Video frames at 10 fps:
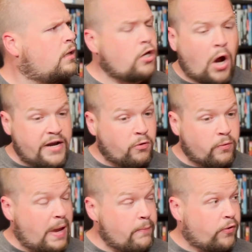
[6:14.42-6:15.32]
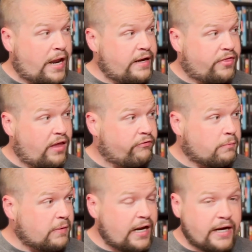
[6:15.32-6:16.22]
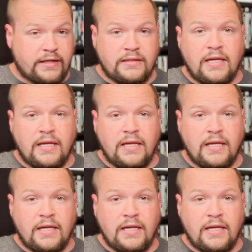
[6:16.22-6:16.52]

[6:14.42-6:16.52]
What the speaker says: No, I don't remember anything from the 90s.